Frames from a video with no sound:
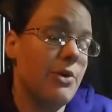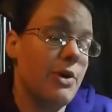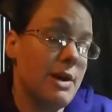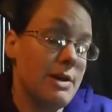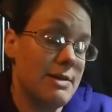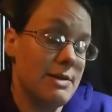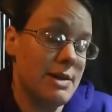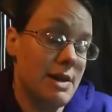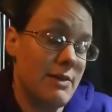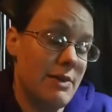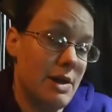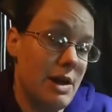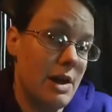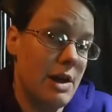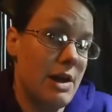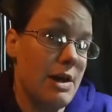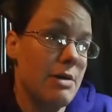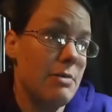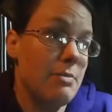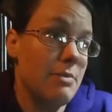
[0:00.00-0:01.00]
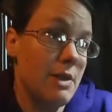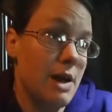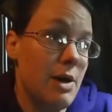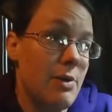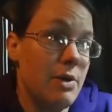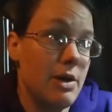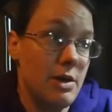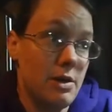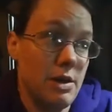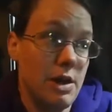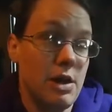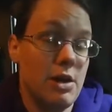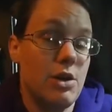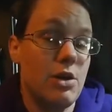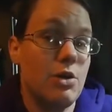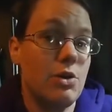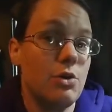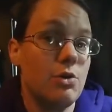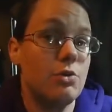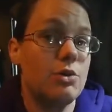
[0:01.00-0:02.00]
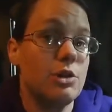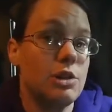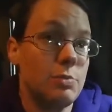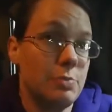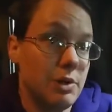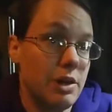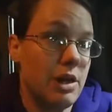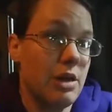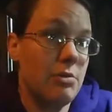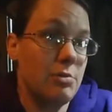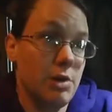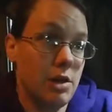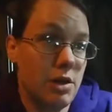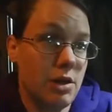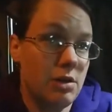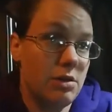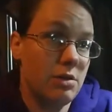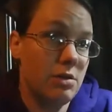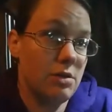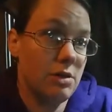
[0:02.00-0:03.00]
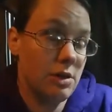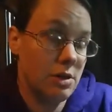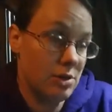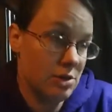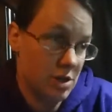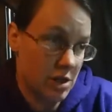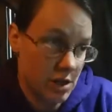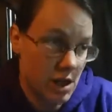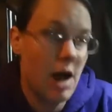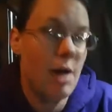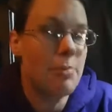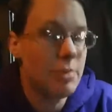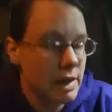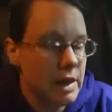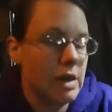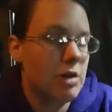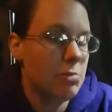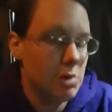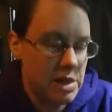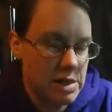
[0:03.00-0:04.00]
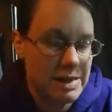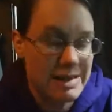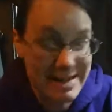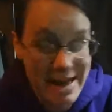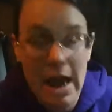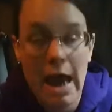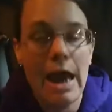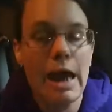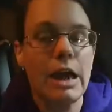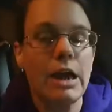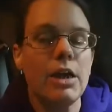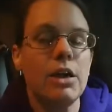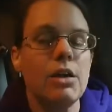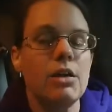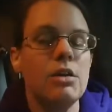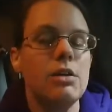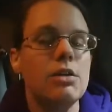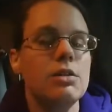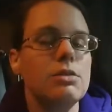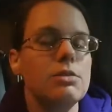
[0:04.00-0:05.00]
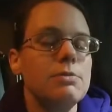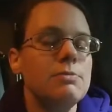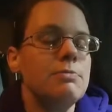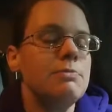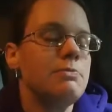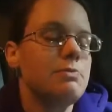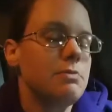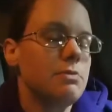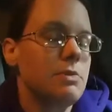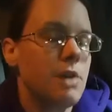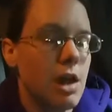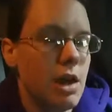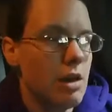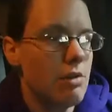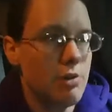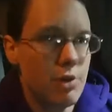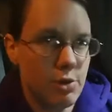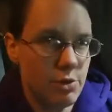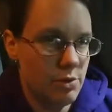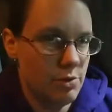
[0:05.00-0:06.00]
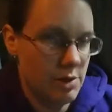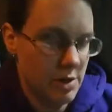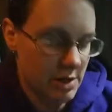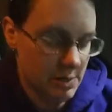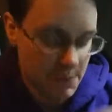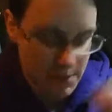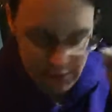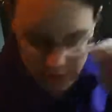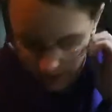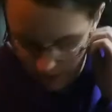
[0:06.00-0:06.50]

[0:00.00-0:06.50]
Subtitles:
as 7 a.m. That way they know to plan me, to not plan me today. They have their own dispatch